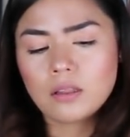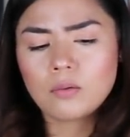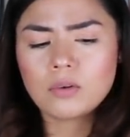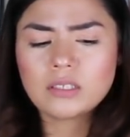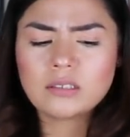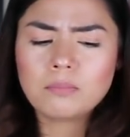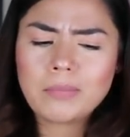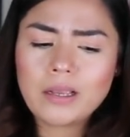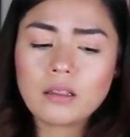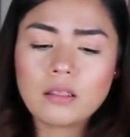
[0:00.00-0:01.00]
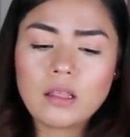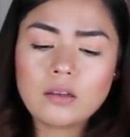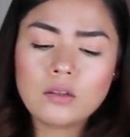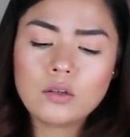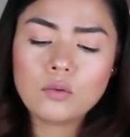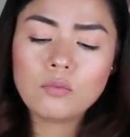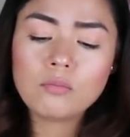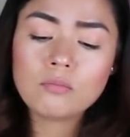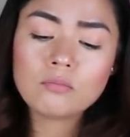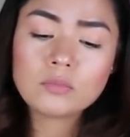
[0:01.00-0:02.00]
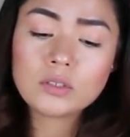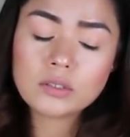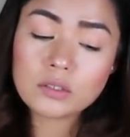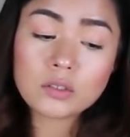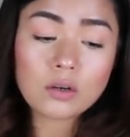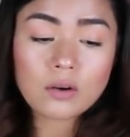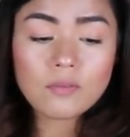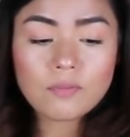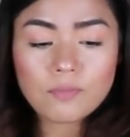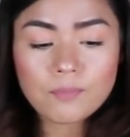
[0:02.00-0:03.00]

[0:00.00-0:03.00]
the respect that you deserve.